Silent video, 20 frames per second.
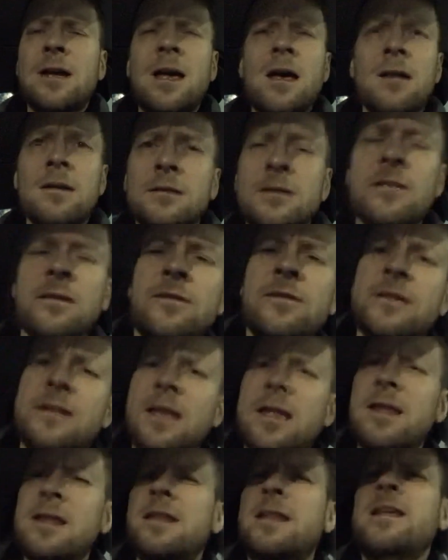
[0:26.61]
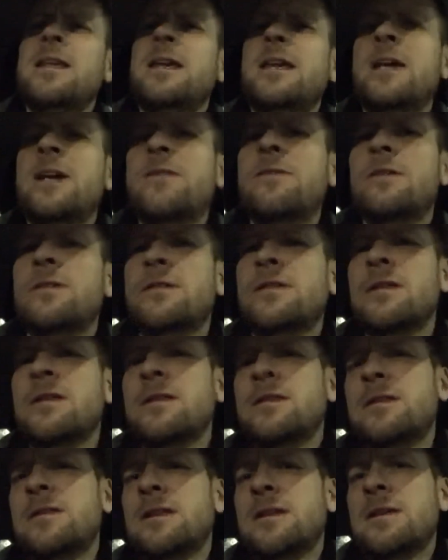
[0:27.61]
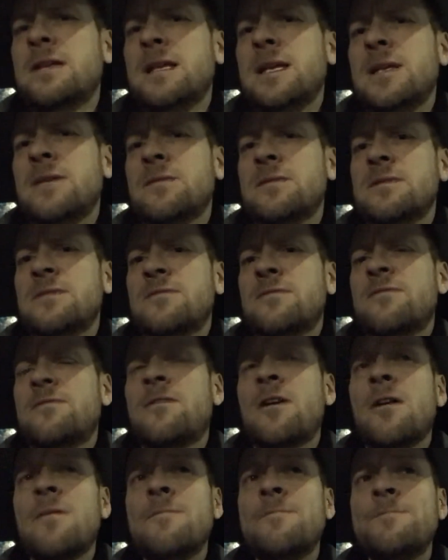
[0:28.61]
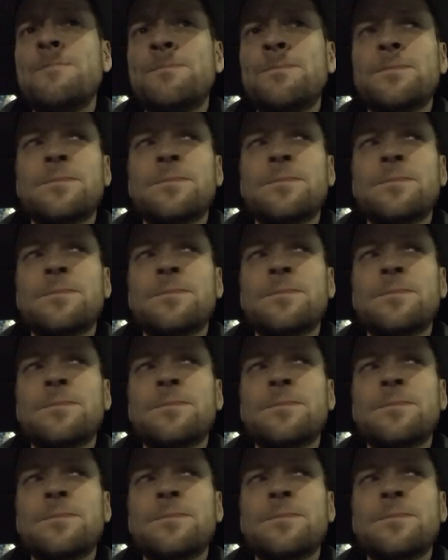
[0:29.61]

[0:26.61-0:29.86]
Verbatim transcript: uh, sorry, the, the era that, that he was from.